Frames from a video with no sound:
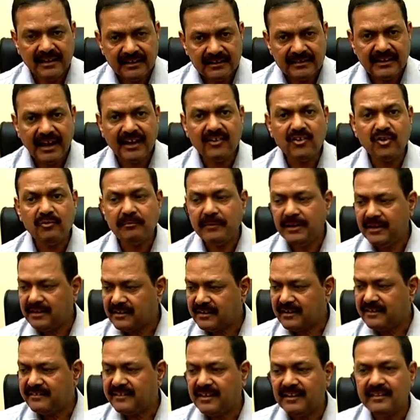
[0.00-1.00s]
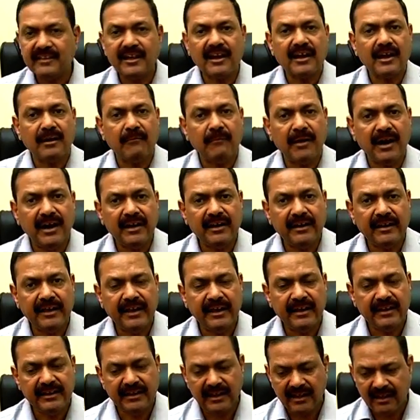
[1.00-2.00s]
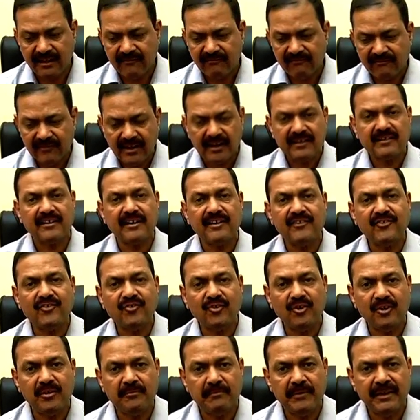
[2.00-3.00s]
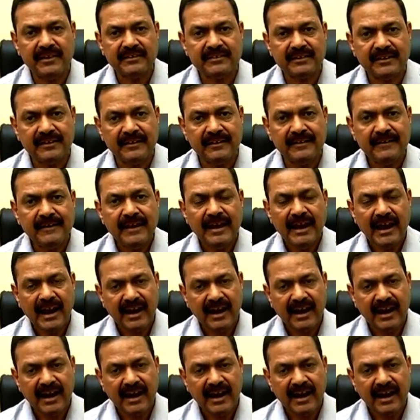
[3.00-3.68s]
That would be increasing the command area, flood control measure.